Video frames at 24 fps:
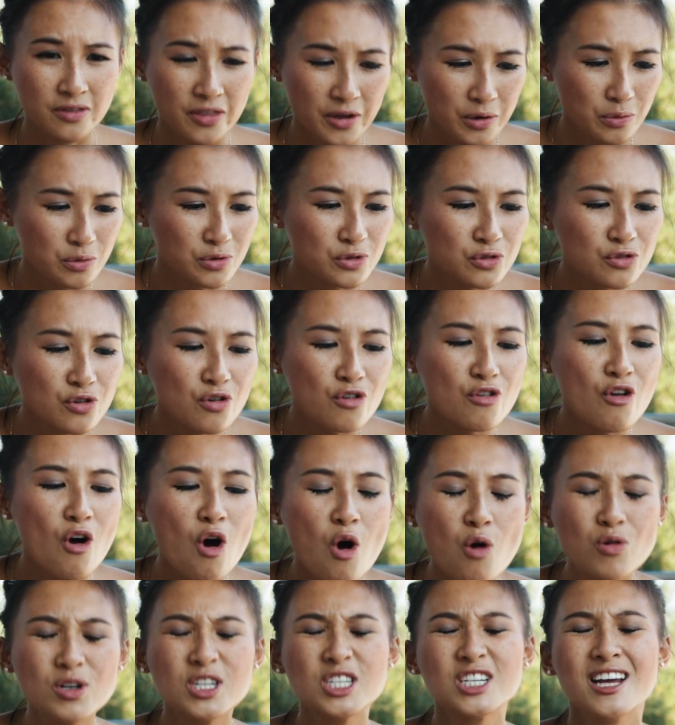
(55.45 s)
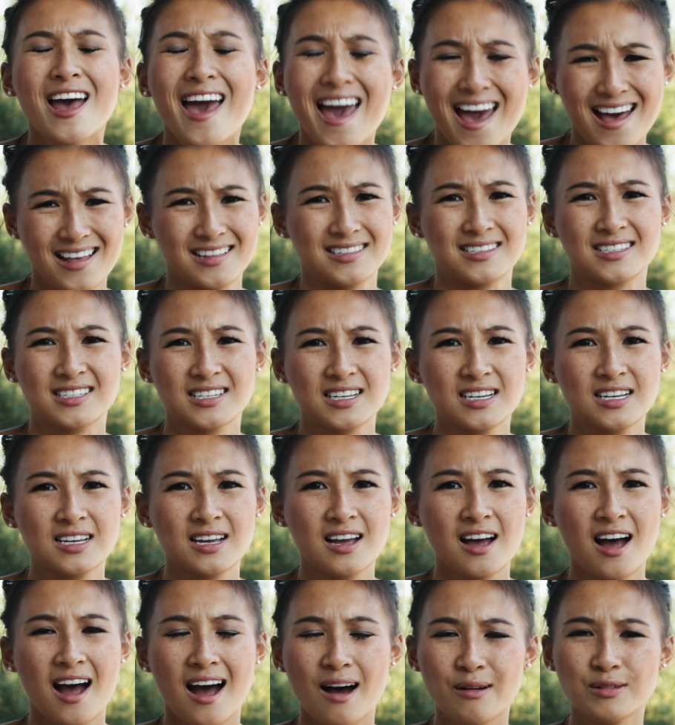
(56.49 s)
There was no chance
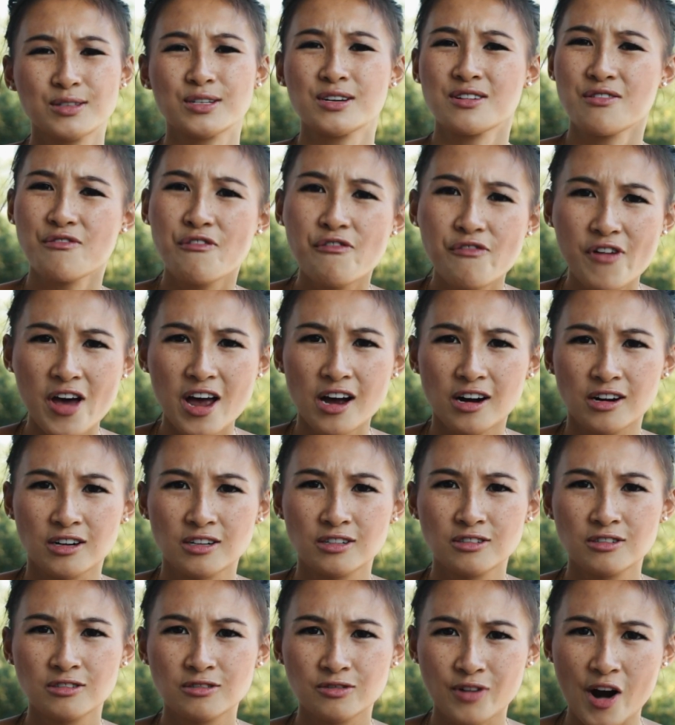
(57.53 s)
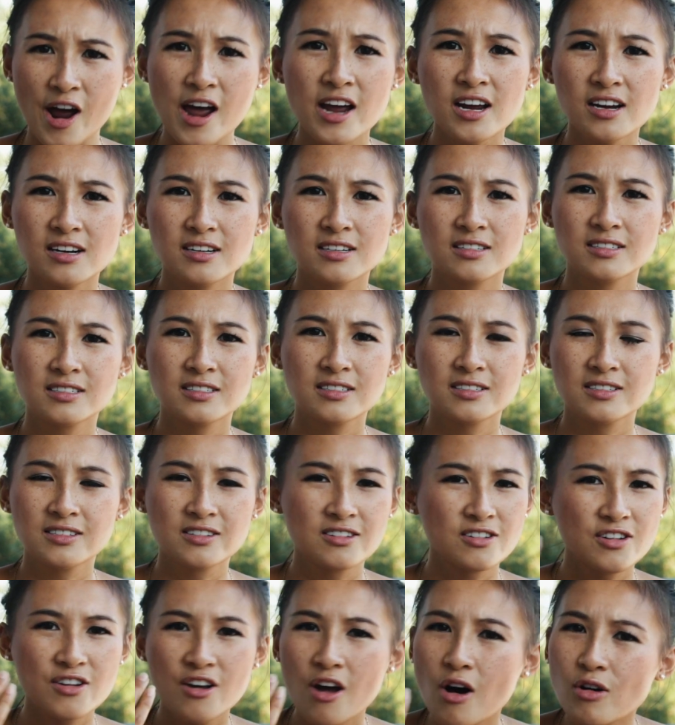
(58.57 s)
I was gonna fail, right?
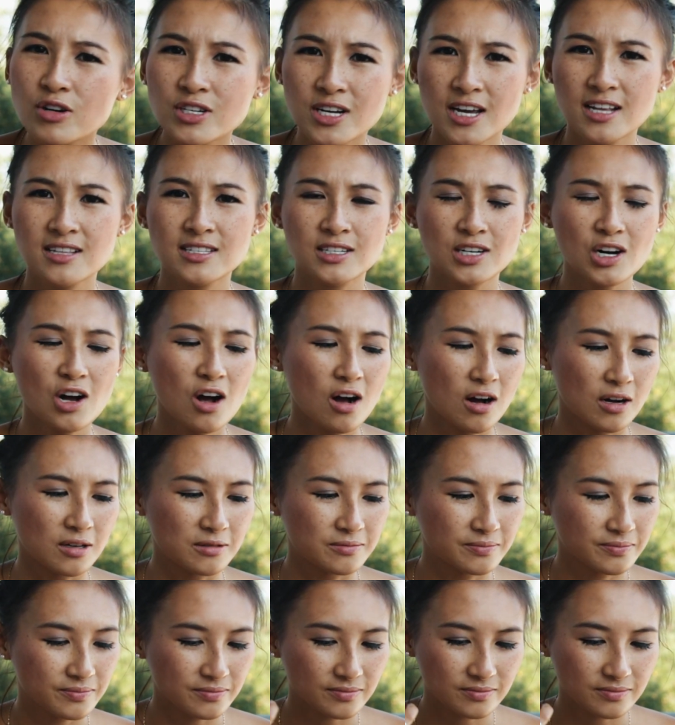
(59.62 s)
No chance at all.